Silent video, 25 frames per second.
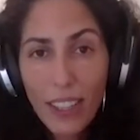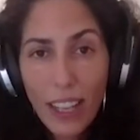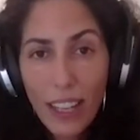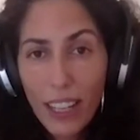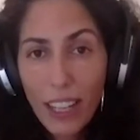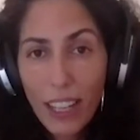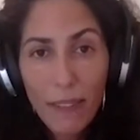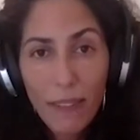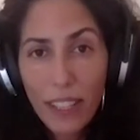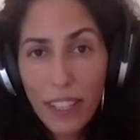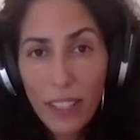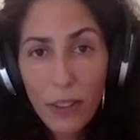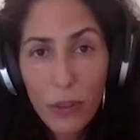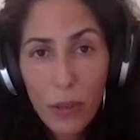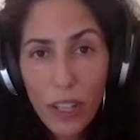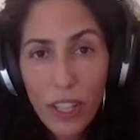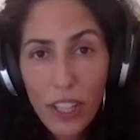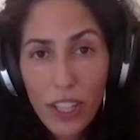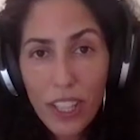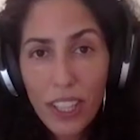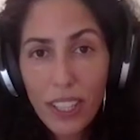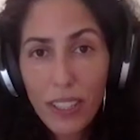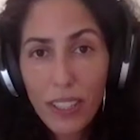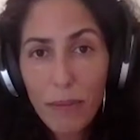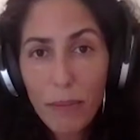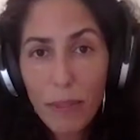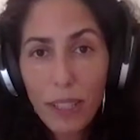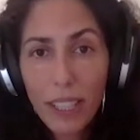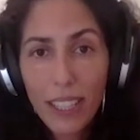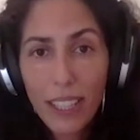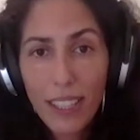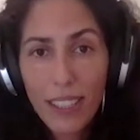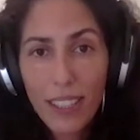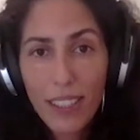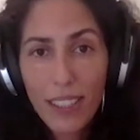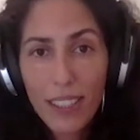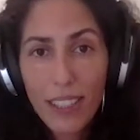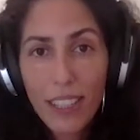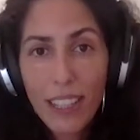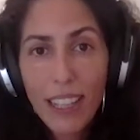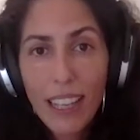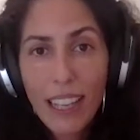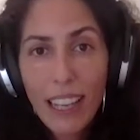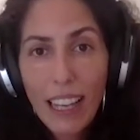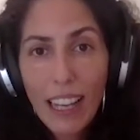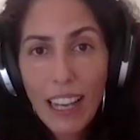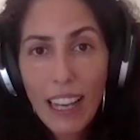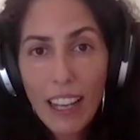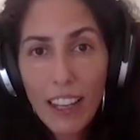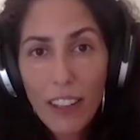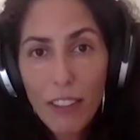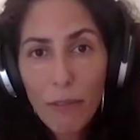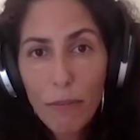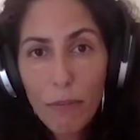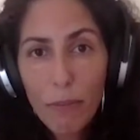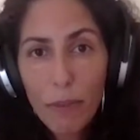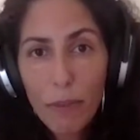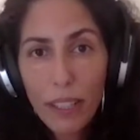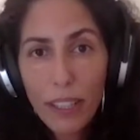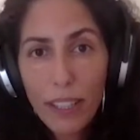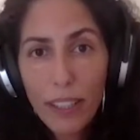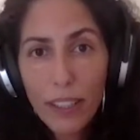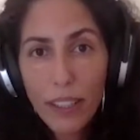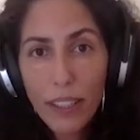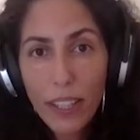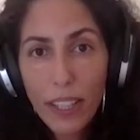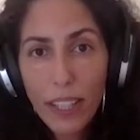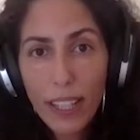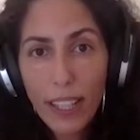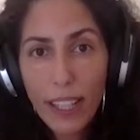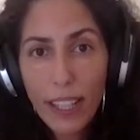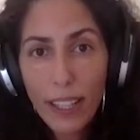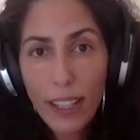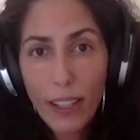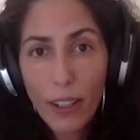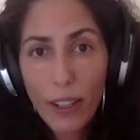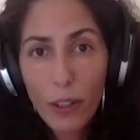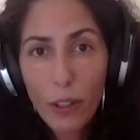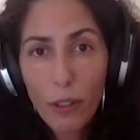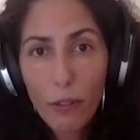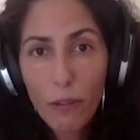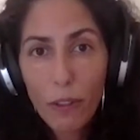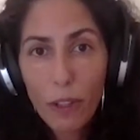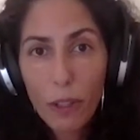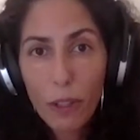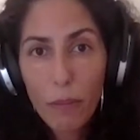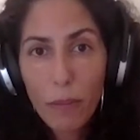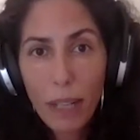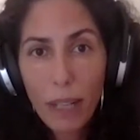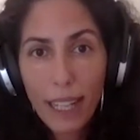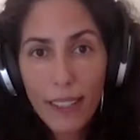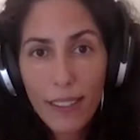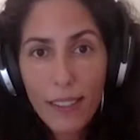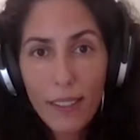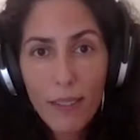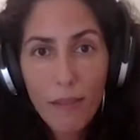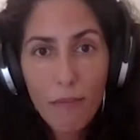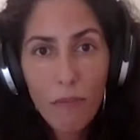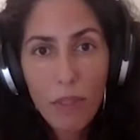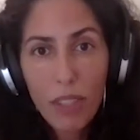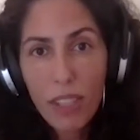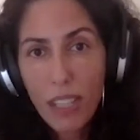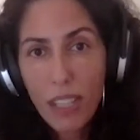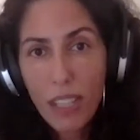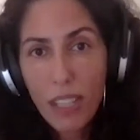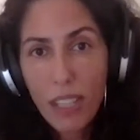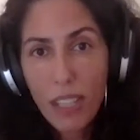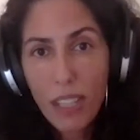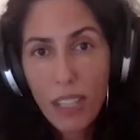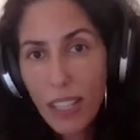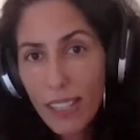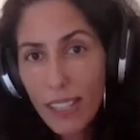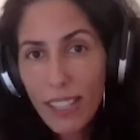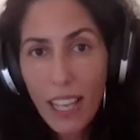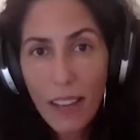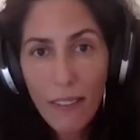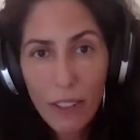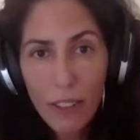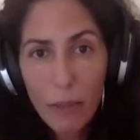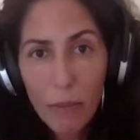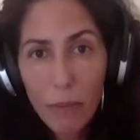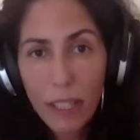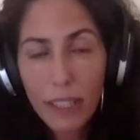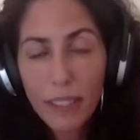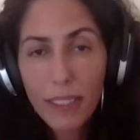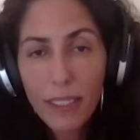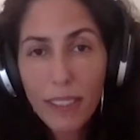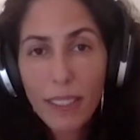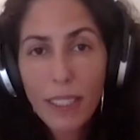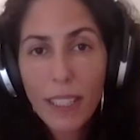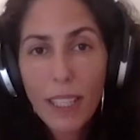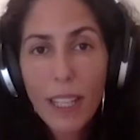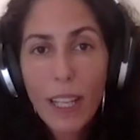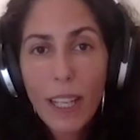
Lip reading: I love that question, because I've been over the past 6-7 months,